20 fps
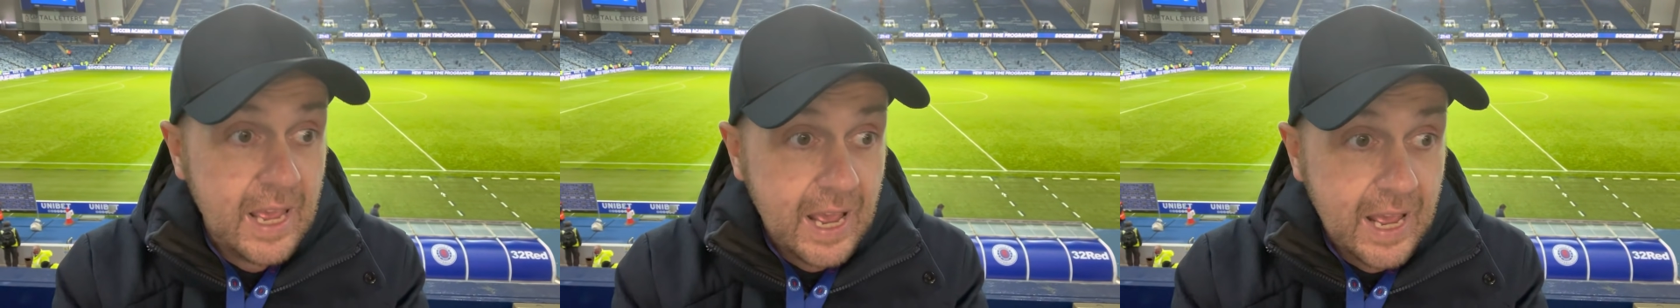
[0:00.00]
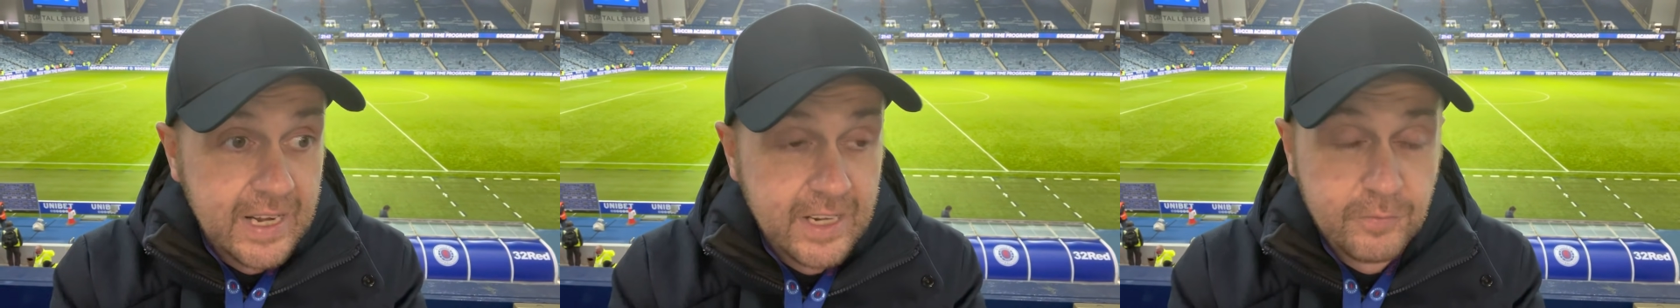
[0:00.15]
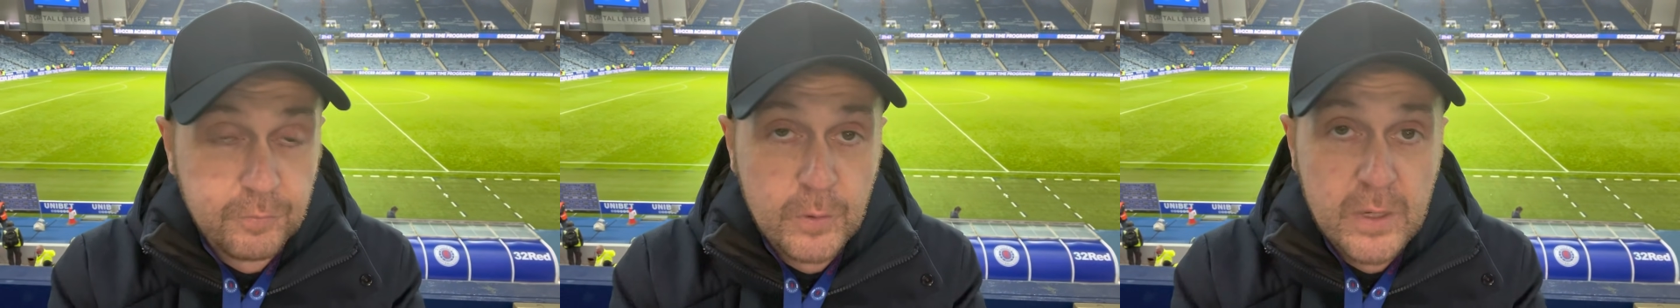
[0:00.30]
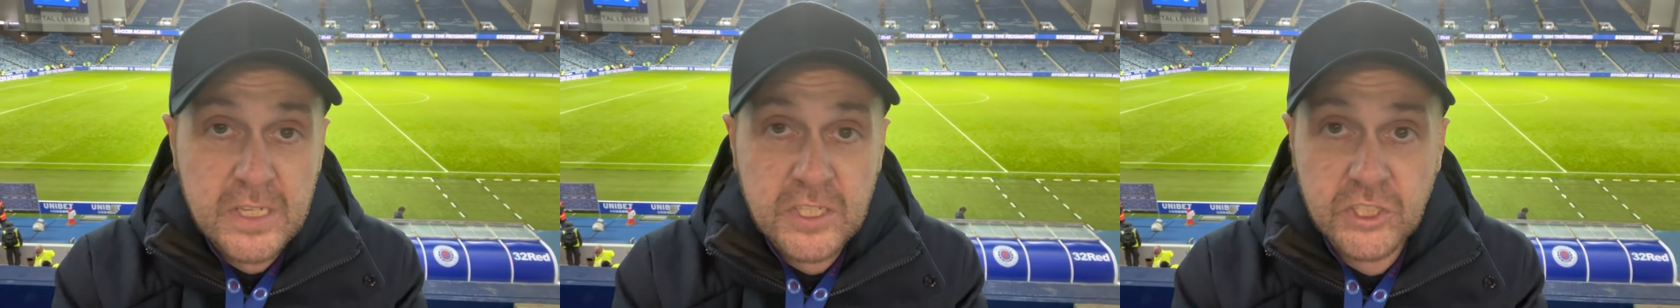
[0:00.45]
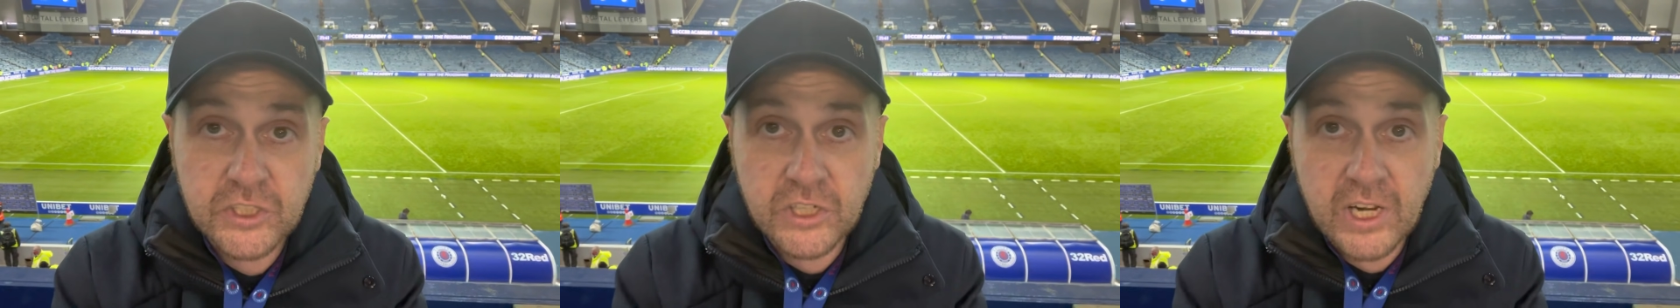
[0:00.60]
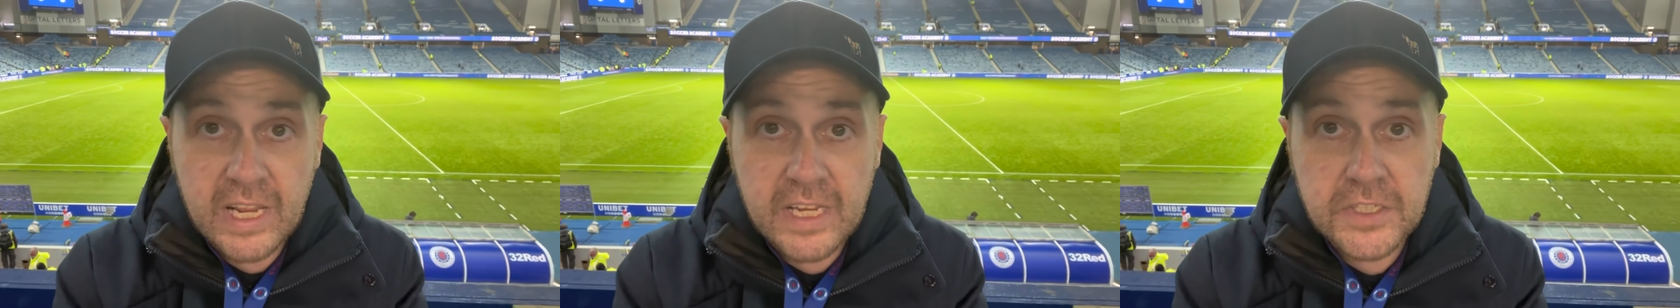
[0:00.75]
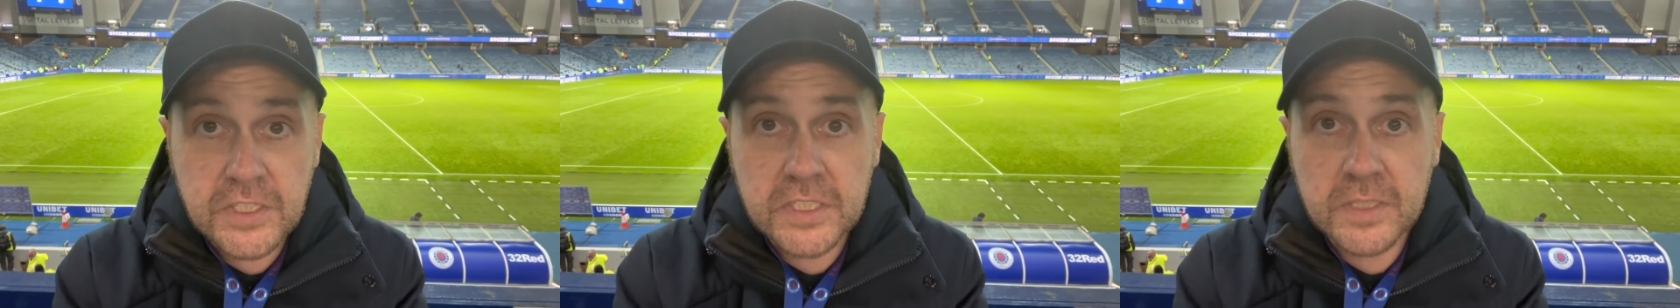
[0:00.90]
and if we
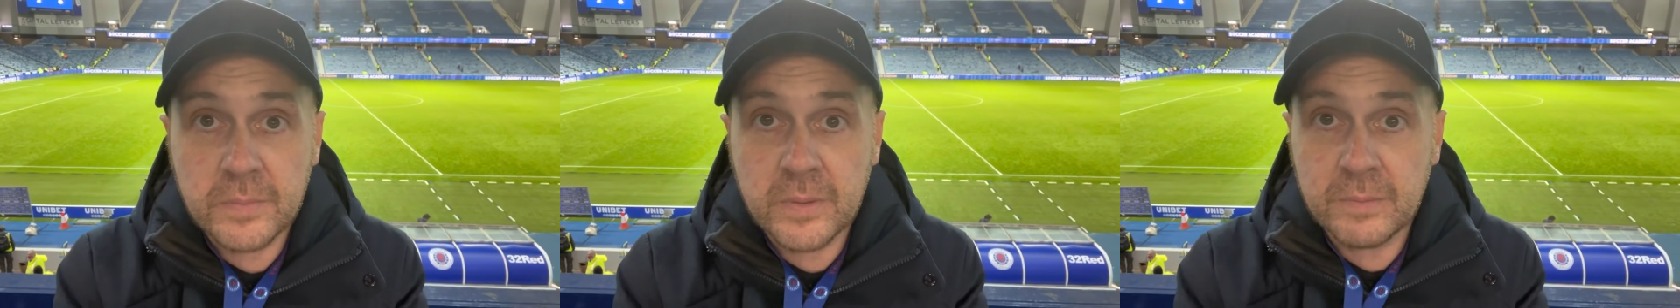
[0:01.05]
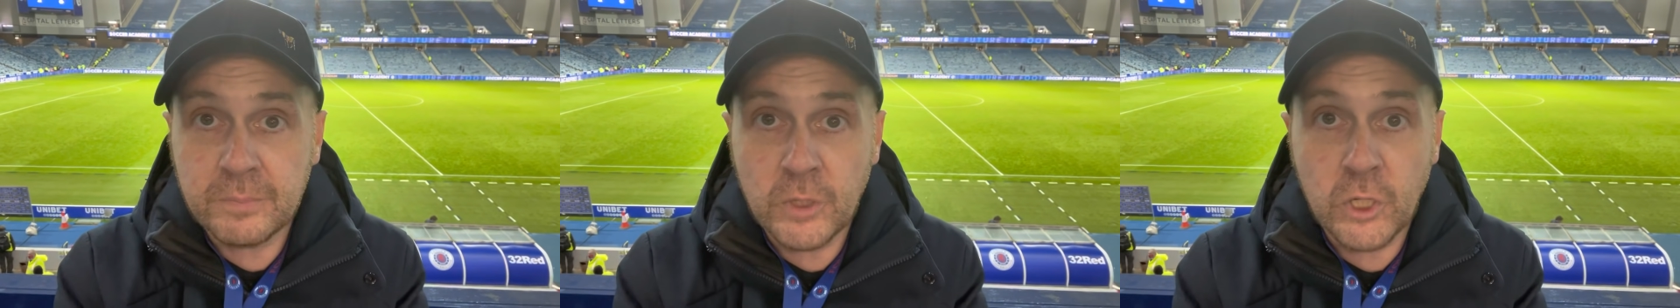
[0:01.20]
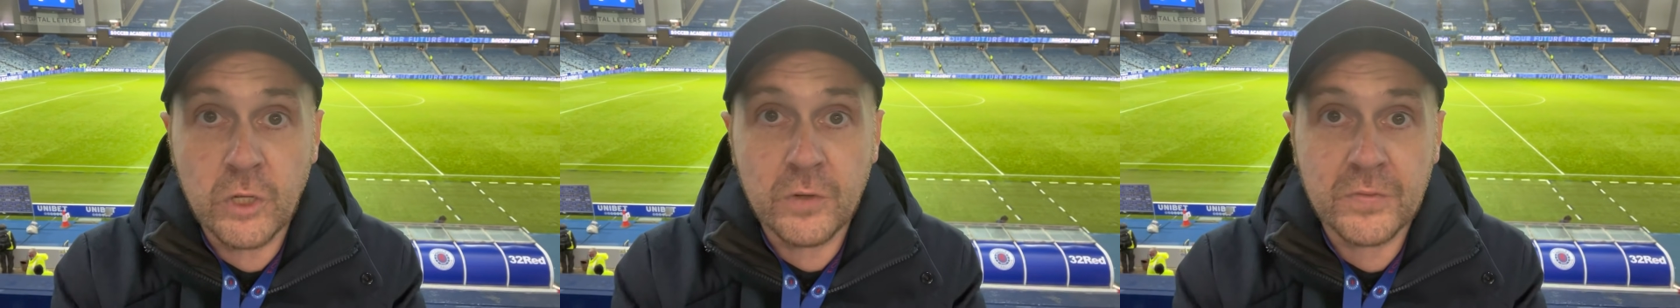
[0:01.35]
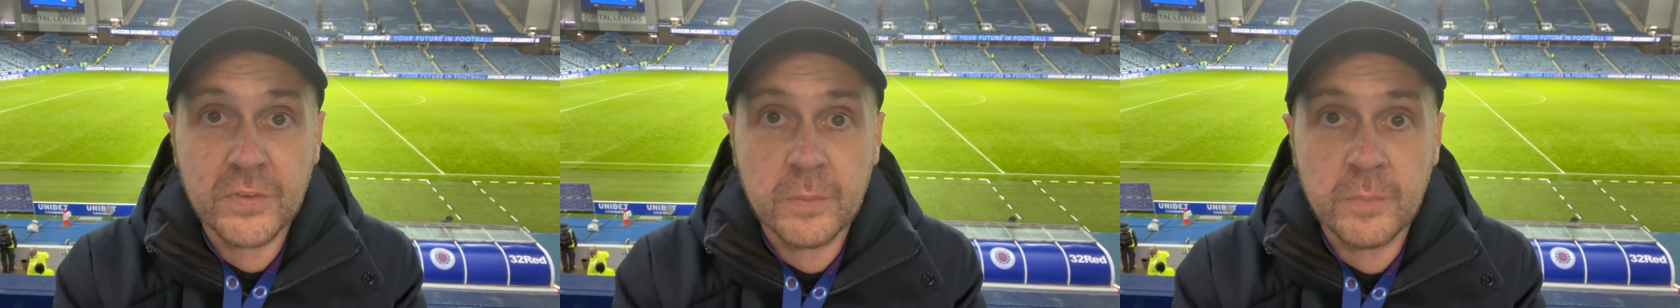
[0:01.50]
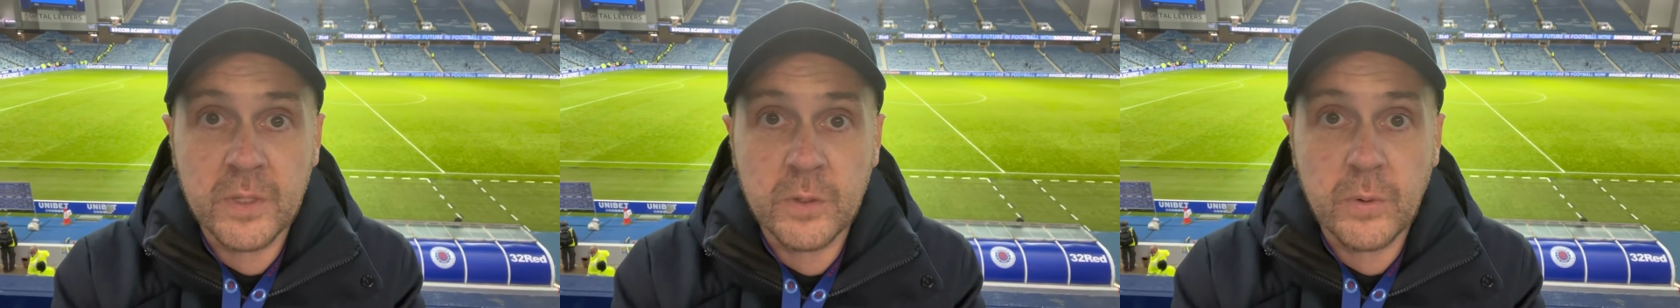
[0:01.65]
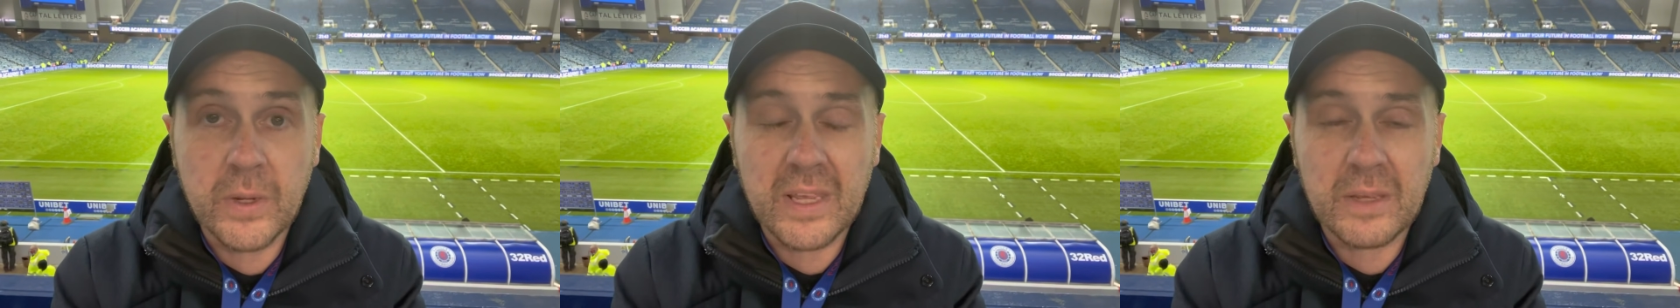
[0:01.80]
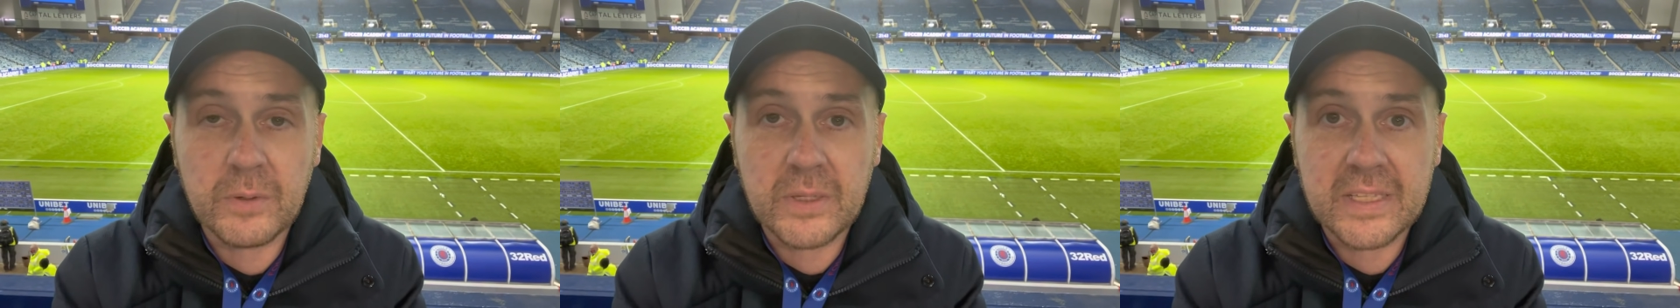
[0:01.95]
stretch them and move them the way